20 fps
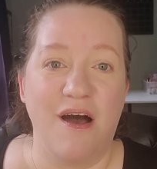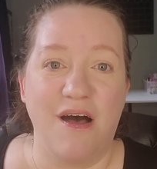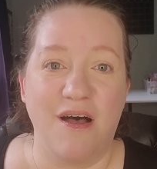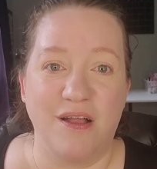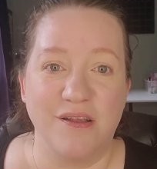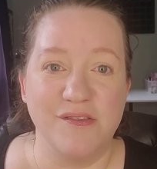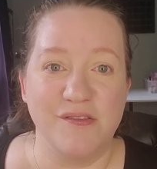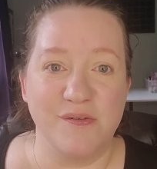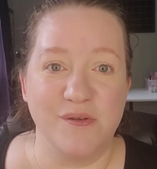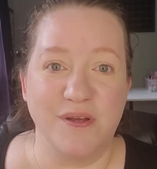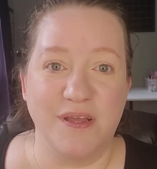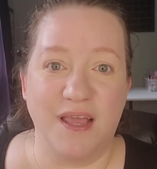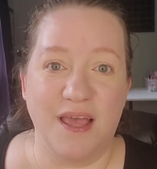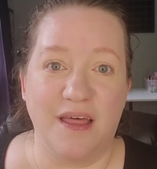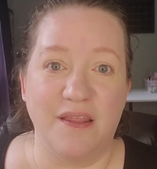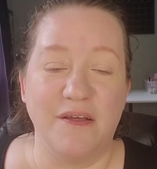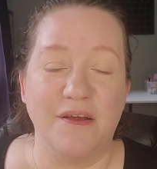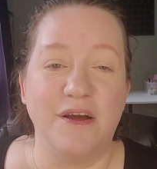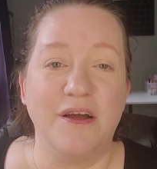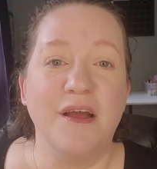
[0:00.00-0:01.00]
all do
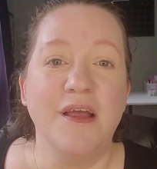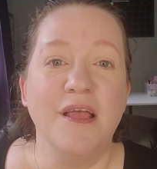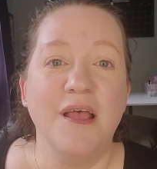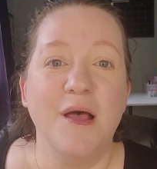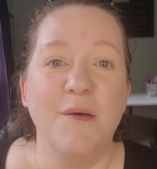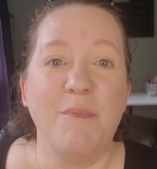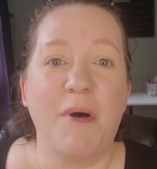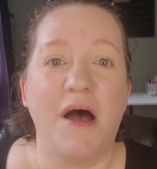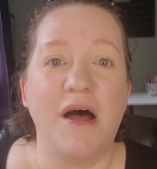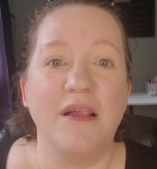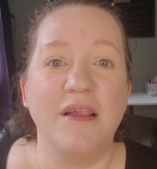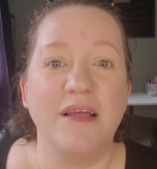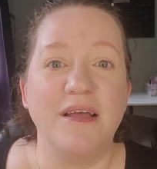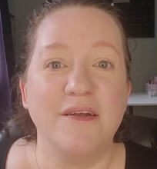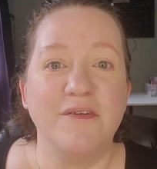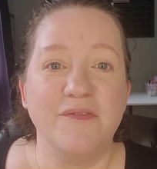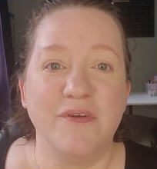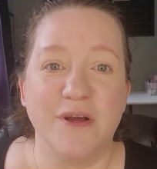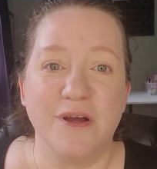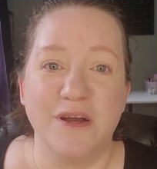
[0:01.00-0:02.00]
together. Paula
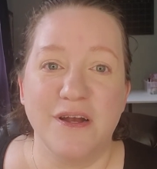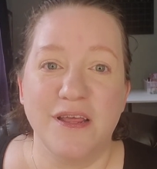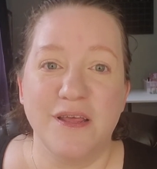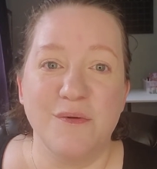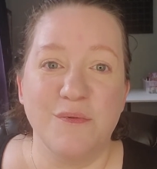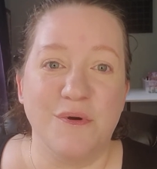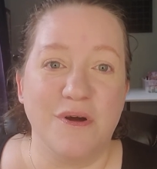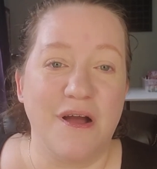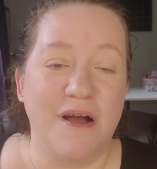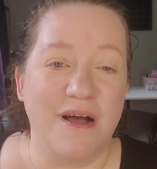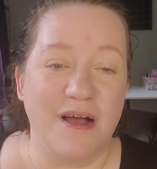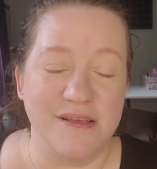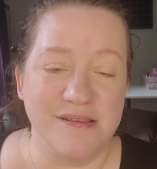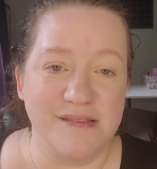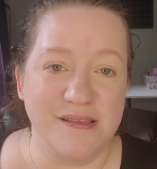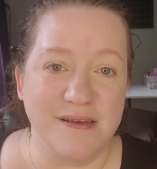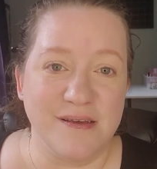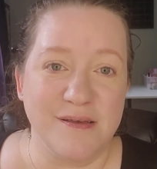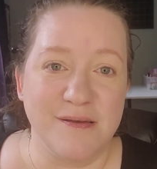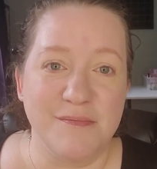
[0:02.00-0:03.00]
and Verity were
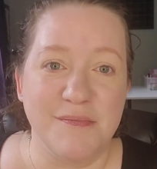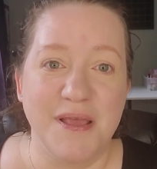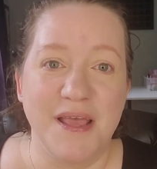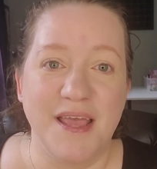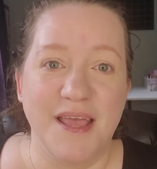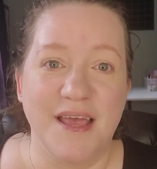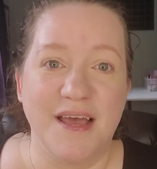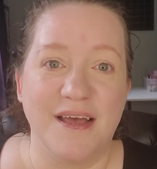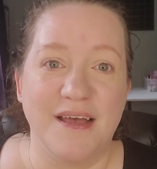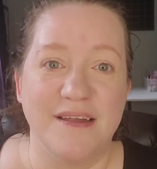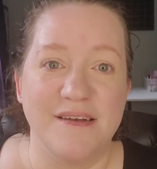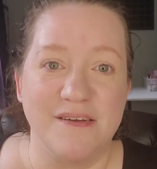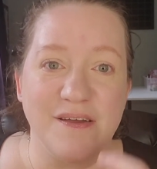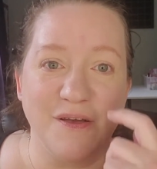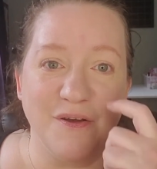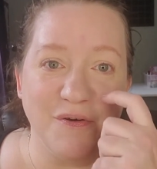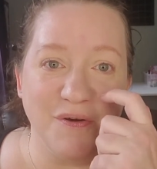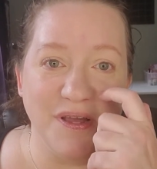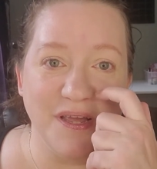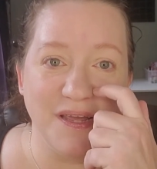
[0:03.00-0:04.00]
awesome and
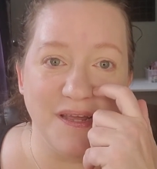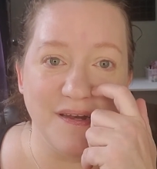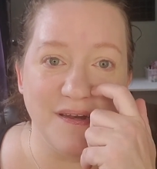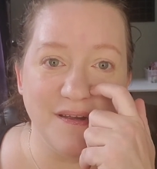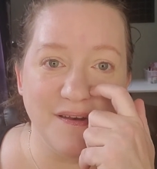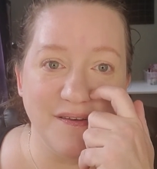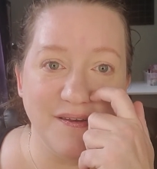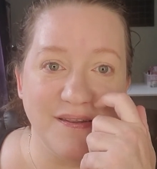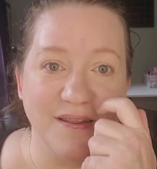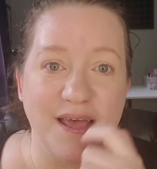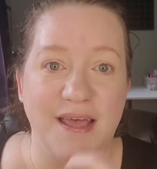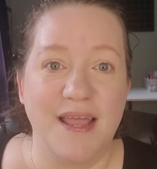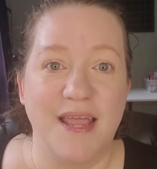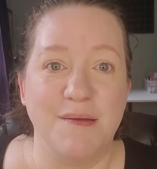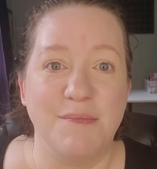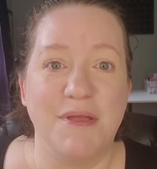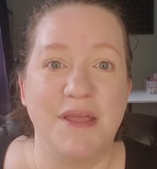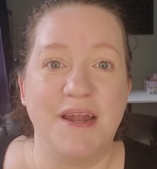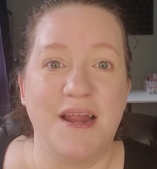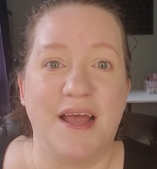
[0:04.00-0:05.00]
agreed to let
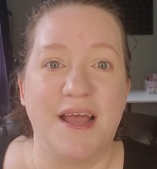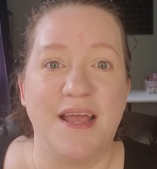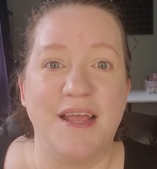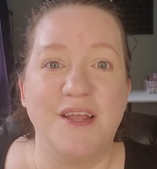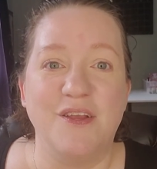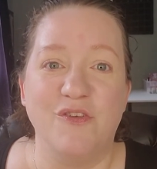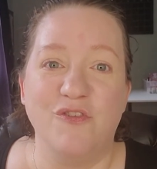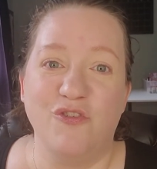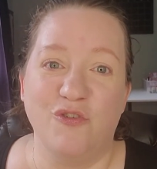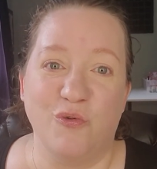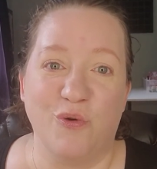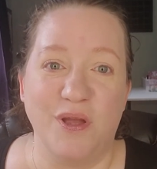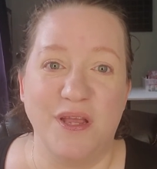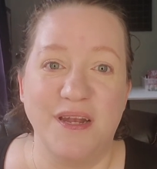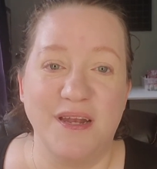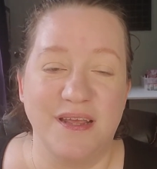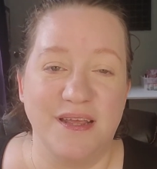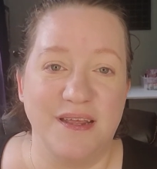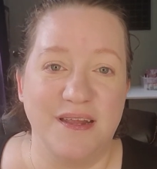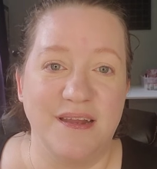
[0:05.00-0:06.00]
Amy and I join
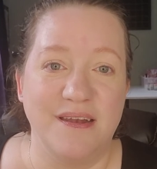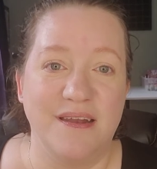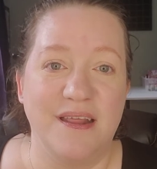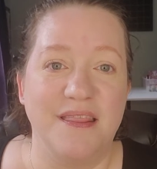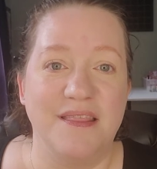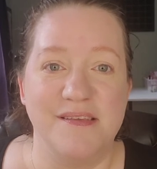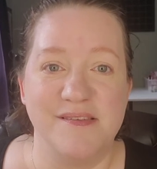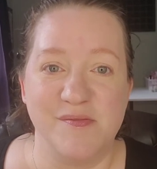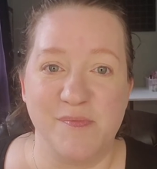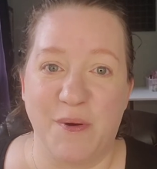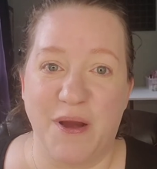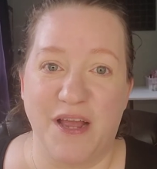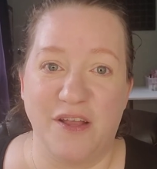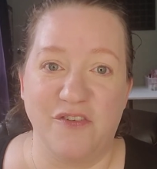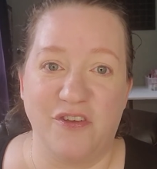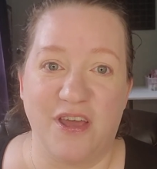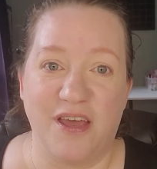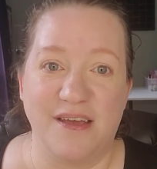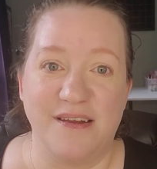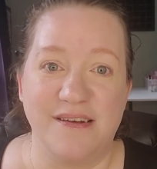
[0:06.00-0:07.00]
in this
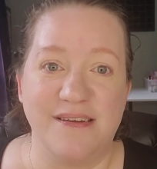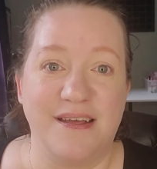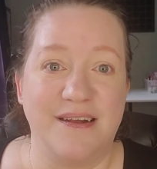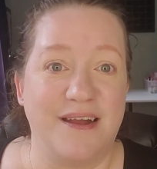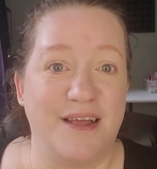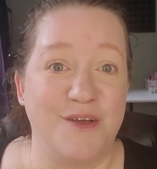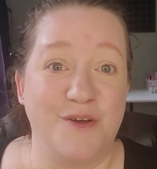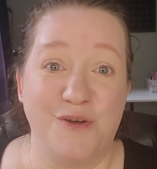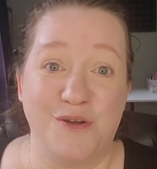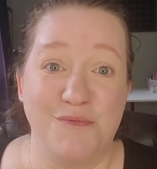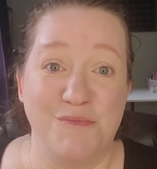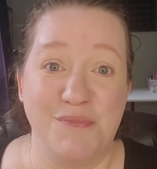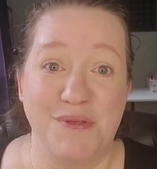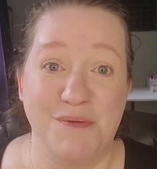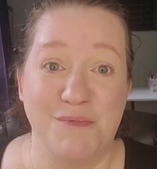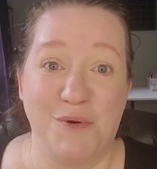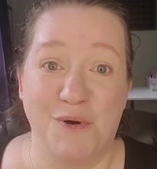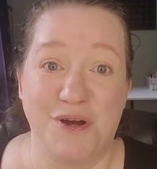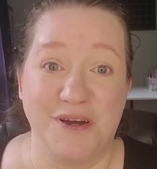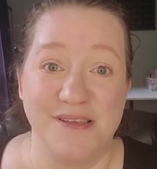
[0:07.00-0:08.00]
project, and I couldn't be
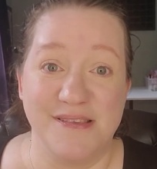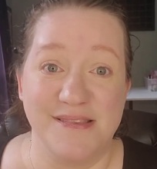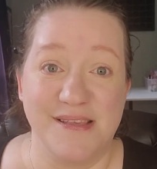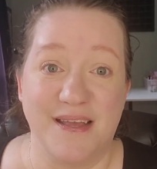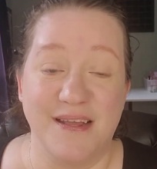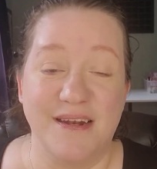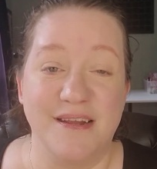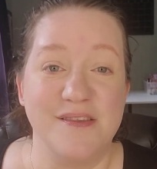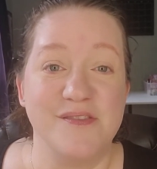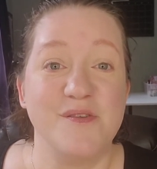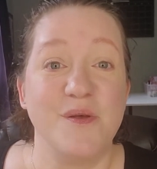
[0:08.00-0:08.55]
more excited.